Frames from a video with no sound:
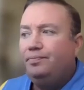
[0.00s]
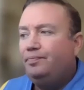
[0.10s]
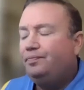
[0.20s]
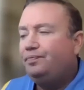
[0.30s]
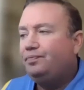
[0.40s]

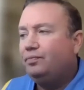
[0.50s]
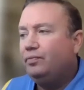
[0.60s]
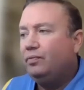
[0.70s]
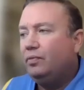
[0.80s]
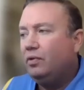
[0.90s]

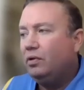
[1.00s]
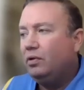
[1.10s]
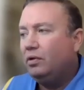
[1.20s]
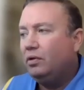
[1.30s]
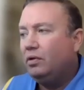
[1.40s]

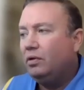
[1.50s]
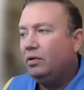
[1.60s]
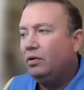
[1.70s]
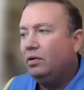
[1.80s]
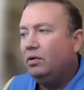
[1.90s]

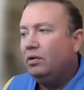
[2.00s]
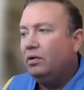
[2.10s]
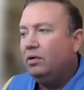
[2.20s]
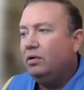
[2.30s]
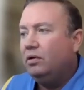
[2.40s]

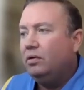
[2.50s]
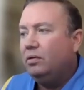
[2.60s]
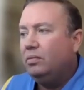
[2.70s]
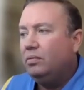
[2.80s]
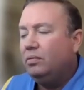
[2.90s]

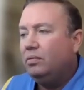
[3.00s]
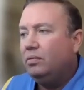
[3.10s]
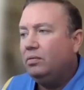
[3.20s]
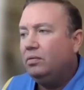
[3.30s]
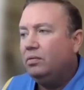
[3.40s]

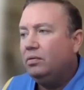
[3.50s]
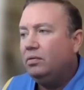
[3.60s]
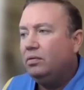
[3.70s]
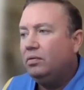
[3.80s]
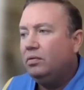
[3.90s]

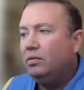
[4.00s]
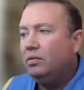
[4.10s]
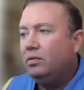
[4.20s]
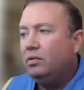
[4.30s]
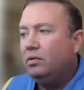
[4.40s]

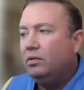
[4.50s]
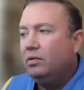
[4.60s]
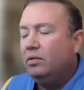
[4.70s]
The person shown says nothing.